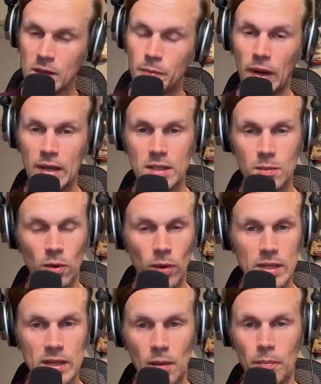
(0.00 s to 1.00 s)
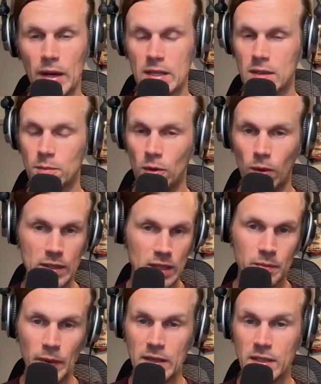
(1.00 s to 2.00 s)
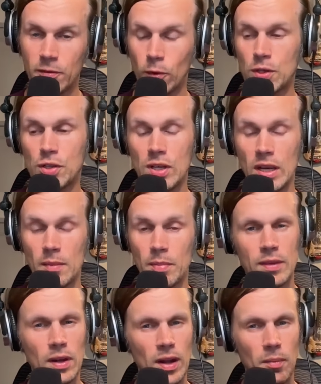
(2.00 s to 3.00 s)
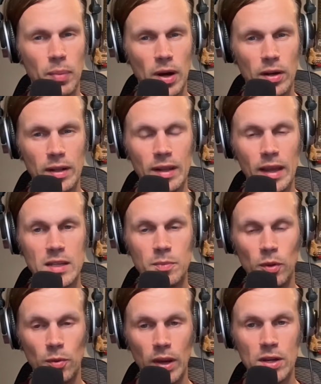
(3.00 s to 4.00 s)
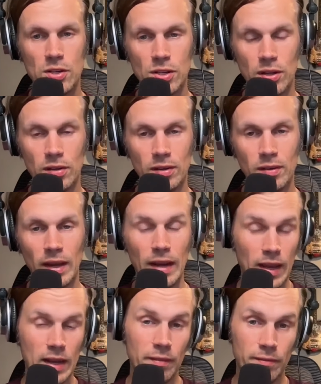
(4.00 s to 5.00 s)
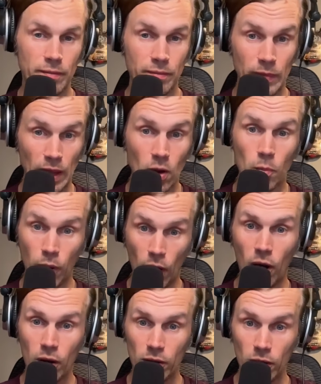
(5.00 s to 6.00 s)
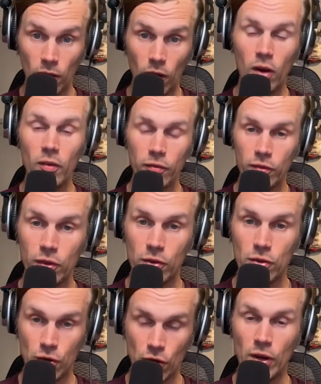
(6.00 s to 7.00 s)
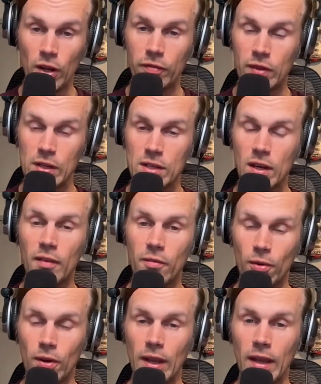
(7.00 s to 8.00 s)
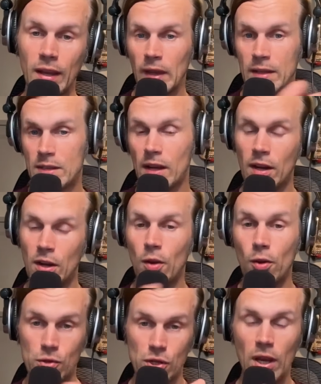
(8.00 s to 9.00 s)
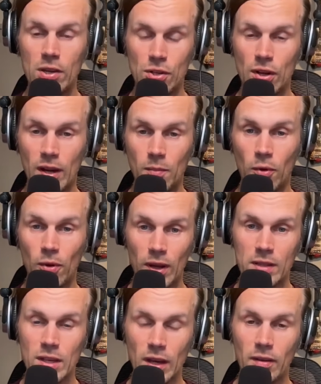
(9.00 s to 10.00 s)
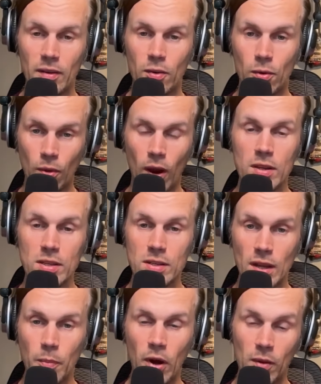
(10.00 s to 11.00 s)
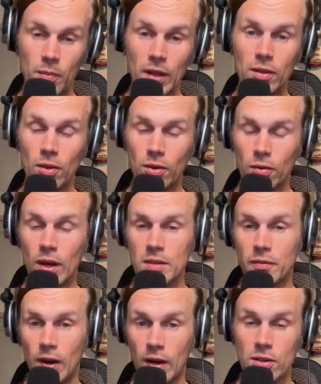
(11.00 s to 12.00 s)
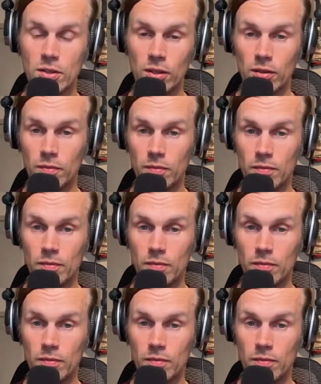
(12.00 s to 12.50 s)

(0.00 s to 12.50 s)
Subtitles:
possible, what's not possible, what's expensive, what's cheap, they're not part in the exploration. And again, if they are part of the journey of discovery, it's not a negotiation anymore. It's a cross-departmental, cross-functional